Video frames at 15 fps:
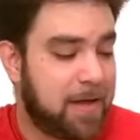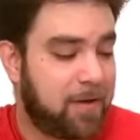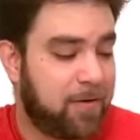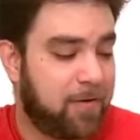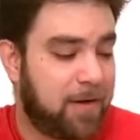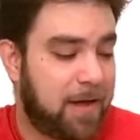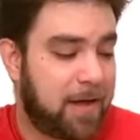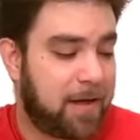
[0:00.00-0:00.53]
Now,
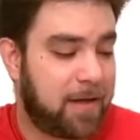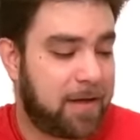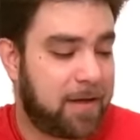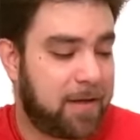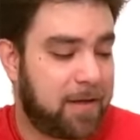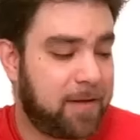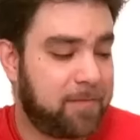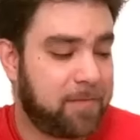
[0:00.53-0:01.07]

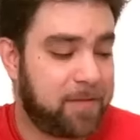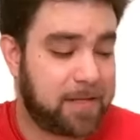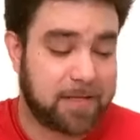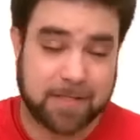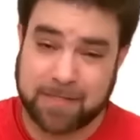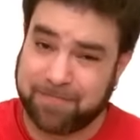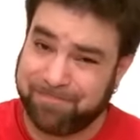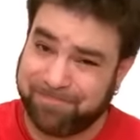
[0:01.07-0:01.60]
um,
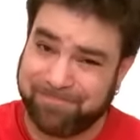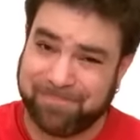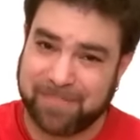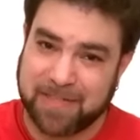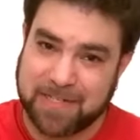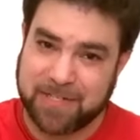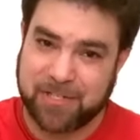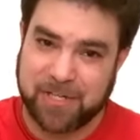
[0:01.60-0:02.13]
this
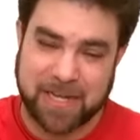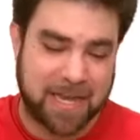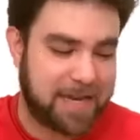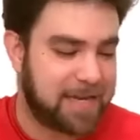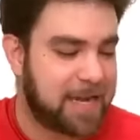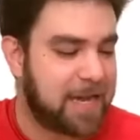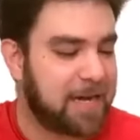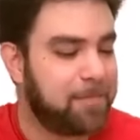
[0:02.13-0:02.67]
is G
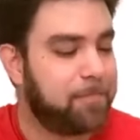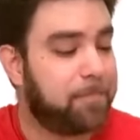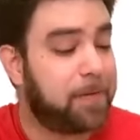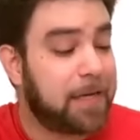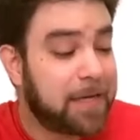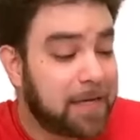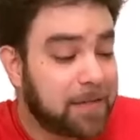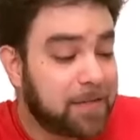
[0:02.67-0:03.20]
add nine,
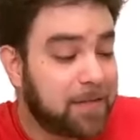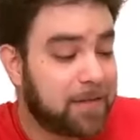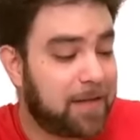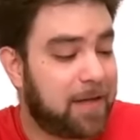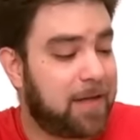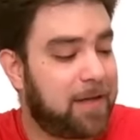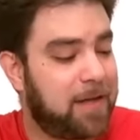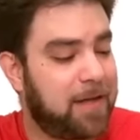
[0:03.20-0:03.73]
but
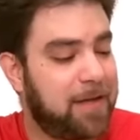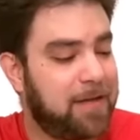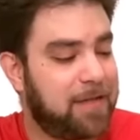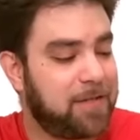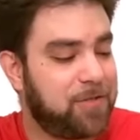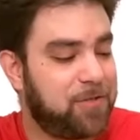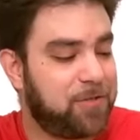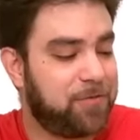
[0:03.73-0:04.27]
uh, I
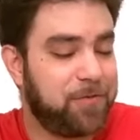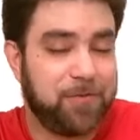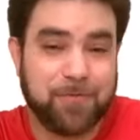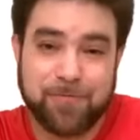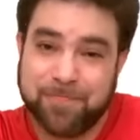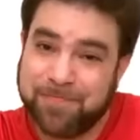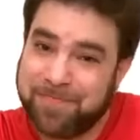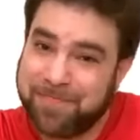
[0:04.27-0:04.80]
can show
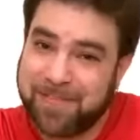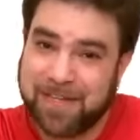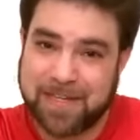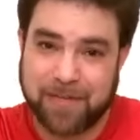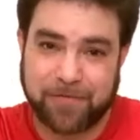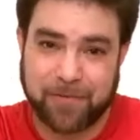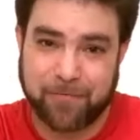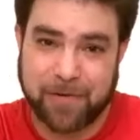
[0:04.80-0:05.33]
you
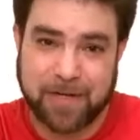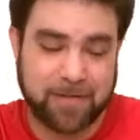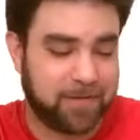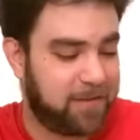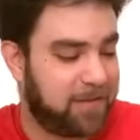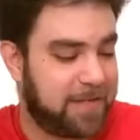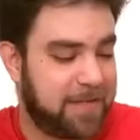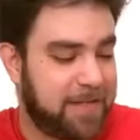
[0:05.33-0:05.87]
a different way
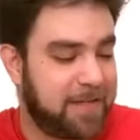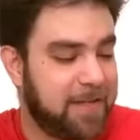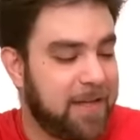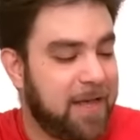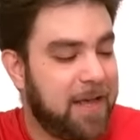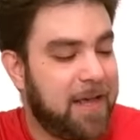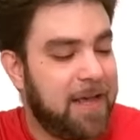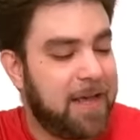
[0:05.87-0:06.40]
to look at
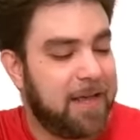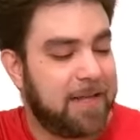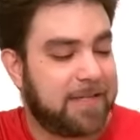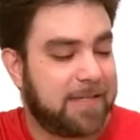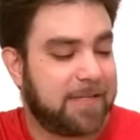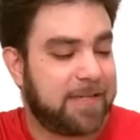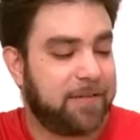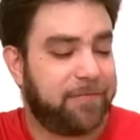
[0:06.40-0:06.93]
it.
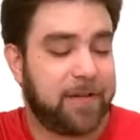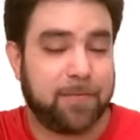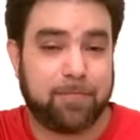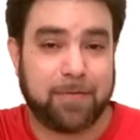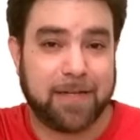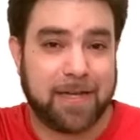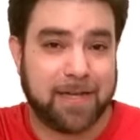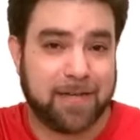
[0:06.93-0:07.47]
It's as if I
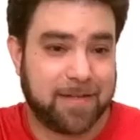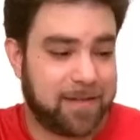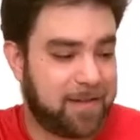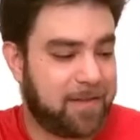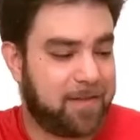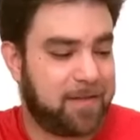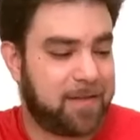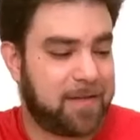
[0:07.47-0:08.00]
played
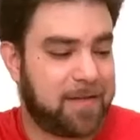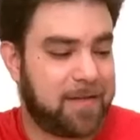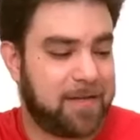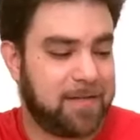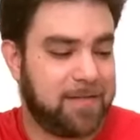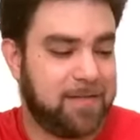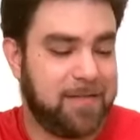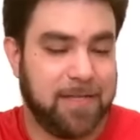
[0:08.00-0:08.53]

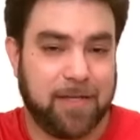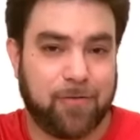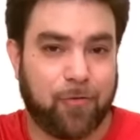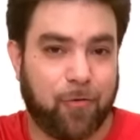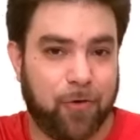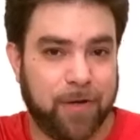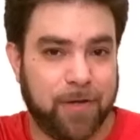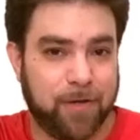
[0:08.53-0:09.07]
the D
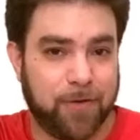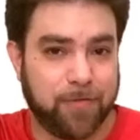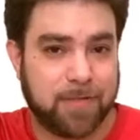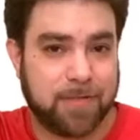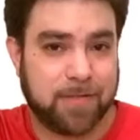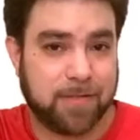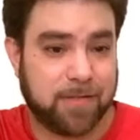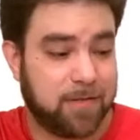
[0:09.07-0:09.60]
chord
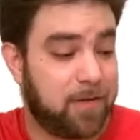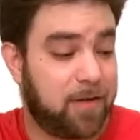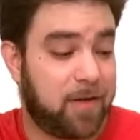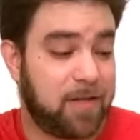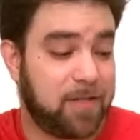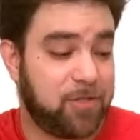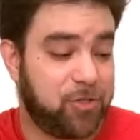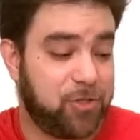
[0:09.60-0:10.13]
notes
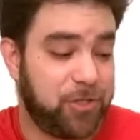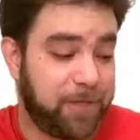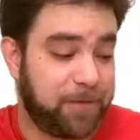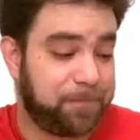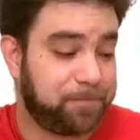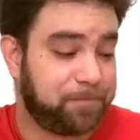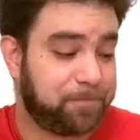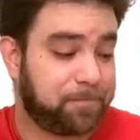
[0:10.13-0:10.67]
on
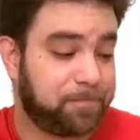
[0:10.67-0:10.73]
G.